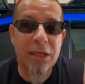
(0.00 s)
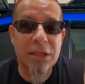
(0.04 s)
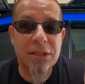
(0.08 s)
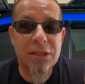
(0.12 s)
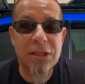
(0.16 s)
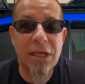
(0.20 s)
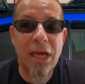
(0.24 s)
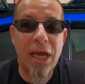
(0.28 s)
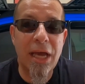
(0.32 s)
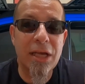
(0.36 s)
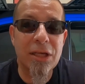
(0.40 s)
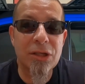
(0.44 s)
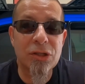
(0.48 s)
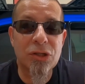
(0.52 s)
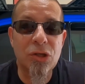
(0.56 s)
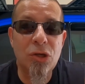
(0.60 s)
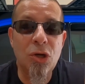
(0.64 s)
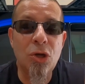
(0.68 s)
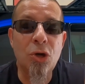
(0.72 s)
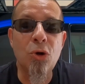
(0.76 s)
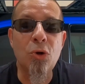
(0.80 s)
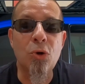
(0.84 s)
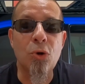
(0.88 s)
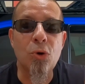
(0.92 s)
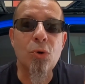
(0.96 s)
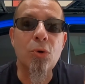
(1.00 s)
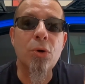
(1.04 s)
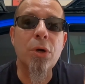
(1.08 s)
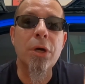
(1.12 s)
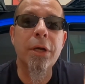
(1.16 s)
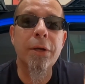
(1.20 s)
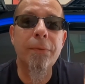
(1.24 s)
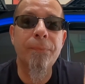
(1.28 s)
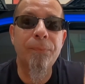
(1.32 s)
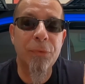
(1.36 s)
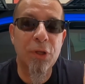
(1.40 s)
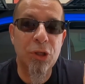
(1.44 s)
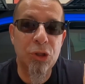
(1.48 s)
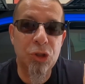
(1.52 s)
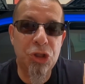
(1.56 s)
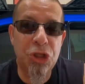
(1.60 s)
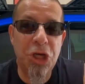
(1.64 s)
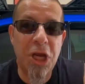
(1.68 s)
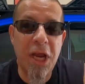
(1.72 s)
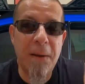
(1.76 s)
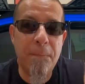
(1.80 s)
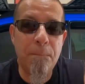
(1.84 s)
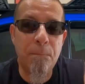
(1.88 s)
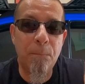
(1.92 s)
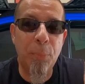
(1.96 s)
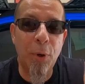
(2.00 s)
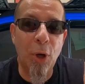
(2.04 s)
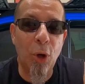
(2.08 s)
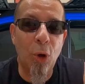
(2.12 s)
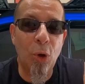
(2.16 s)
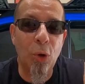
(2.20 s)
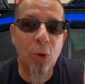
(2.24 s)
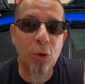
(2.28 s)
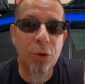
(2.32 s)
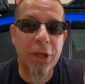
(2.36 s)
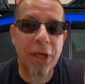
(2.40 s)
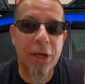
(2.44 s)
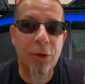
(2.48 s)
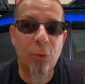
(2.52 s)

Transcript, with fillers: It says, new Jeep bold